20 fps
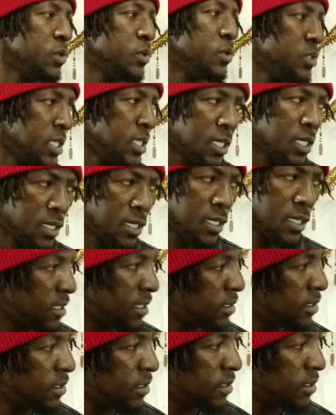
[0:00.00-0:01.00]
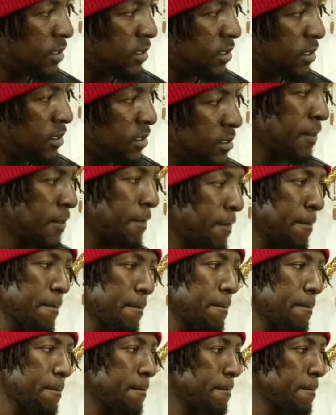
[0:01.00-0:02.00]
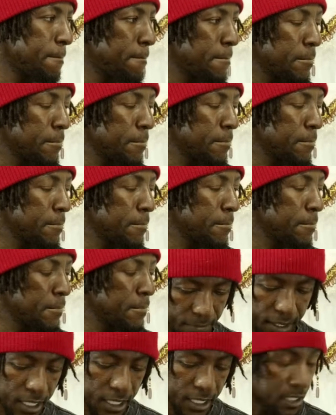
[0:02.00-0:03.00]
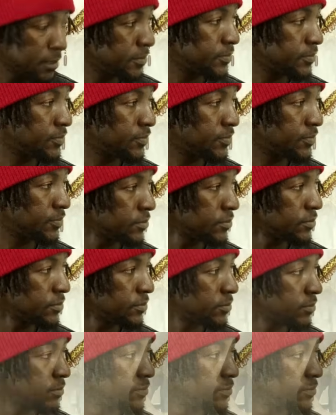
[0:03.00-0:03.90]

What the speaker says: But with all that, what is your biggest concert?